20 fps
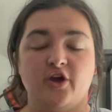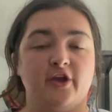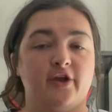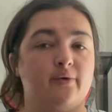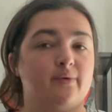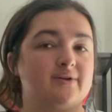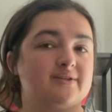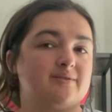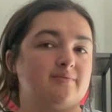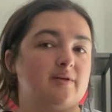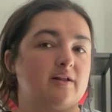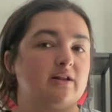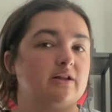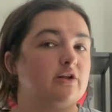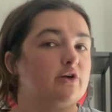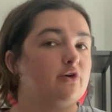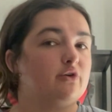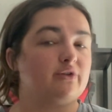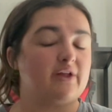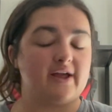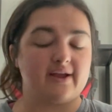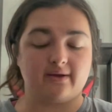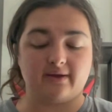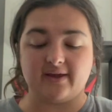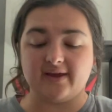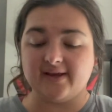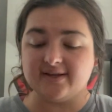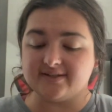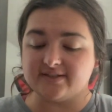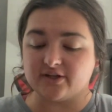you want something a little, like,
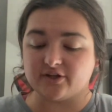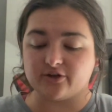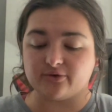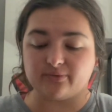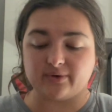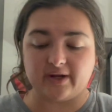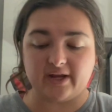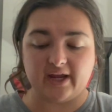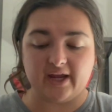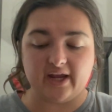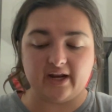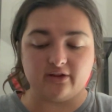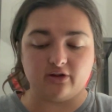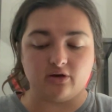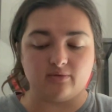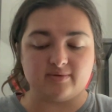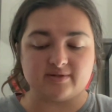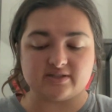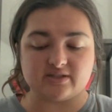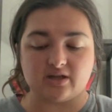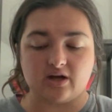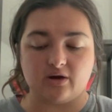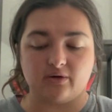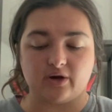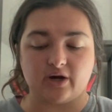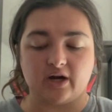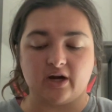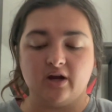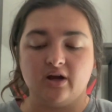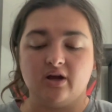easier to read, a little bit
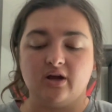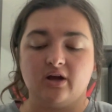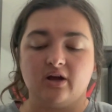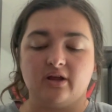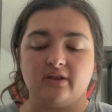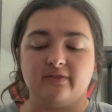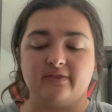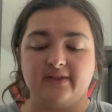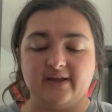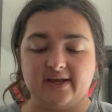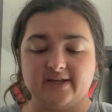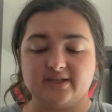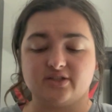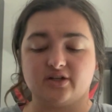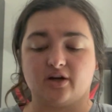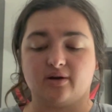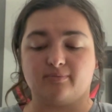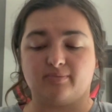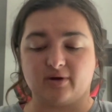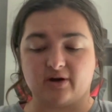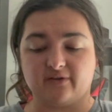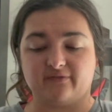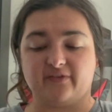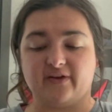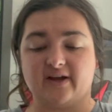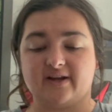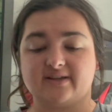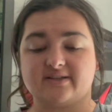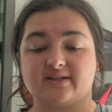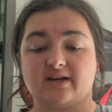slower, these are
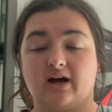perfect